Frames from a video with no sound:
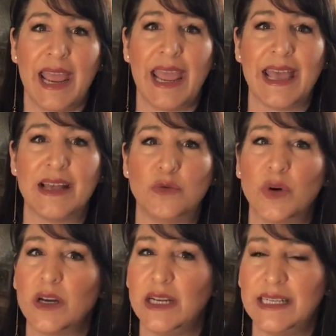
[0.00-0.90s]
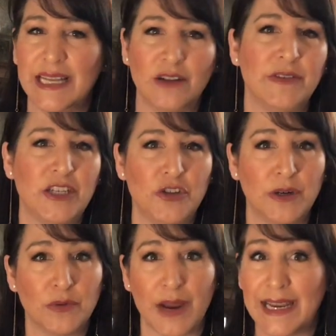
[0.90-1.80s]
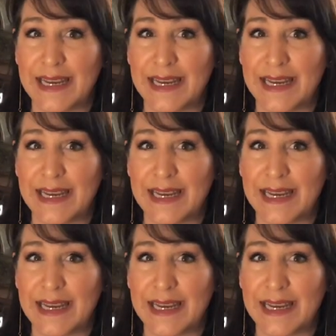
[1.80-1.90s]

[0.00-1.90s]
and we're going to delve into it right